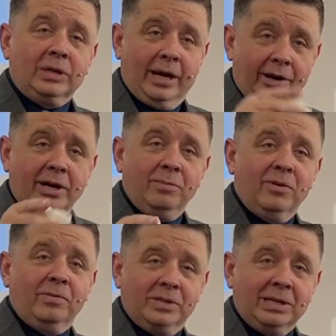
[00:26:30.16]
got her
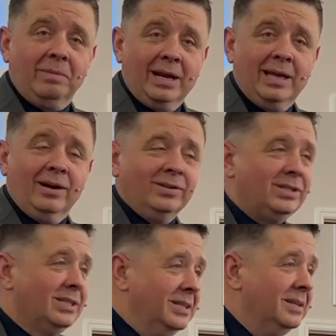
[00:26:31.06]
number from somebody
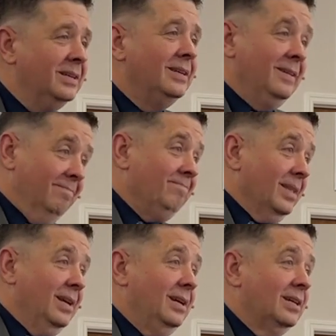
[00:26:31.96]
else,
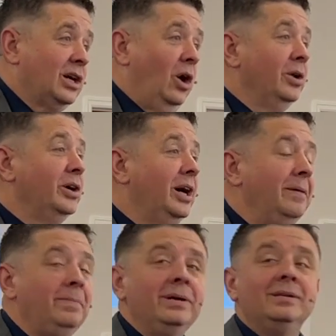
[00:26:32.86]
called her
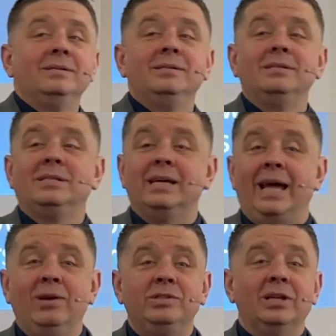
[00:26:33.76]
up, said,
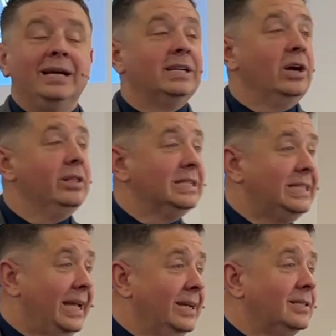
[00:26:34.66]
Hey, would you like to go to this
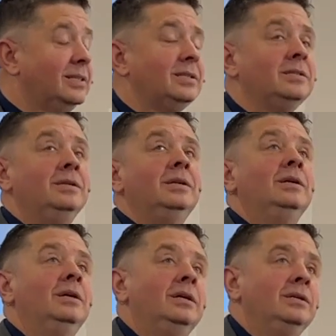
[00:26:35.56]
dance?
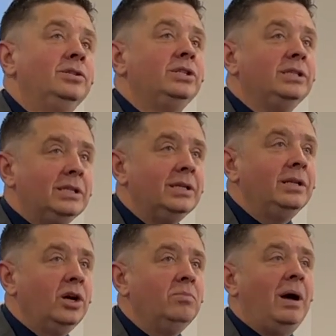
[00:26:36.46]
She said,
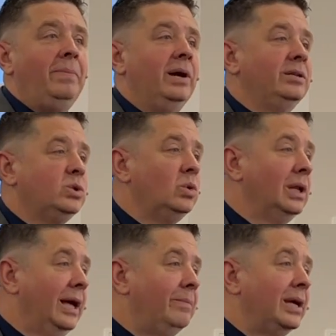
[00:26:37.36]
No, my parents won't
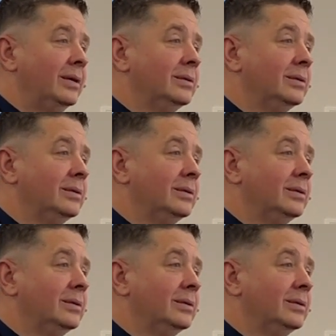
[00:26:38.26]
let me.